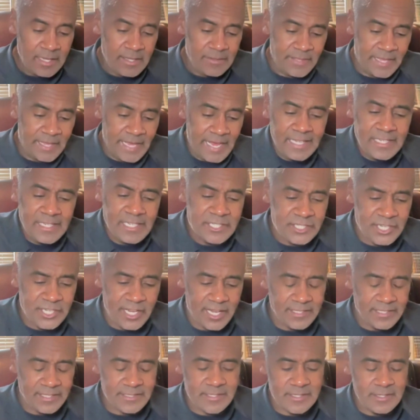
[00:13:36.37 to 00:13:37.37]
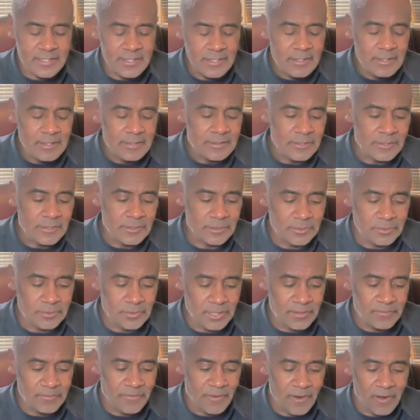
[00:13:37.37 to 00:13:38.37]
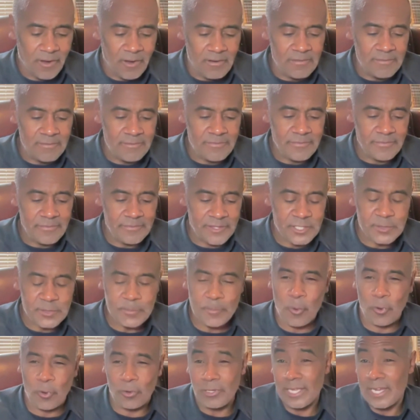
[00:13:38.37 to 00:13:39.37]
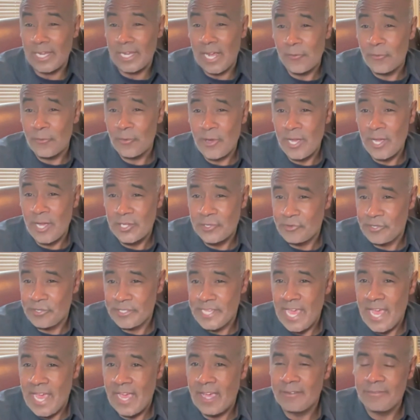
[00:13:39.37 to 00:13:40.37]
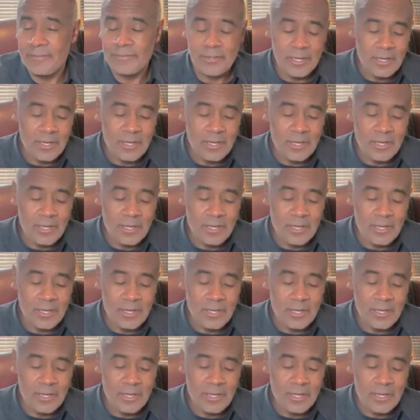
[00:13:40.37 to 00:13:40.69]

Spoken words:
they had the chance to evolve the sport like other countries have.